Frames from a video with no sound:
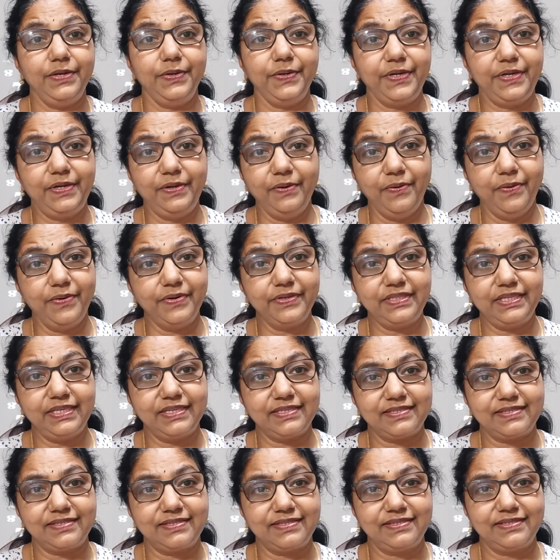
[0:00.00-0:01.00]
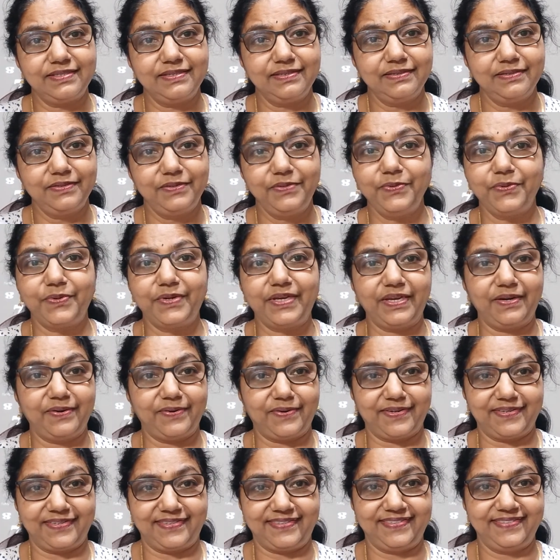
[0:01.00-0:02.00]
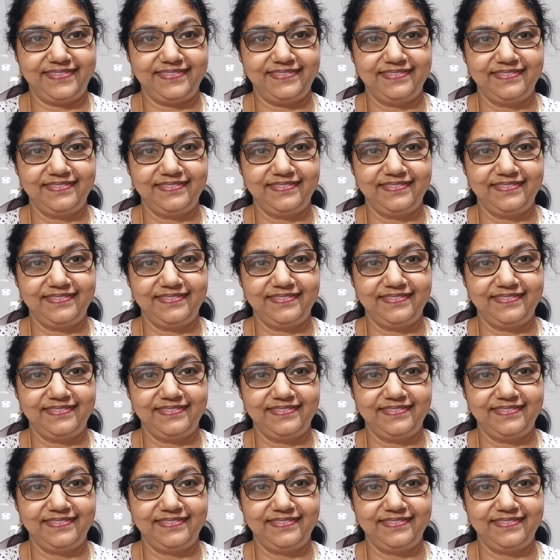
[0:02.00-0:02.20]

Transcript: ignore this? You cannot.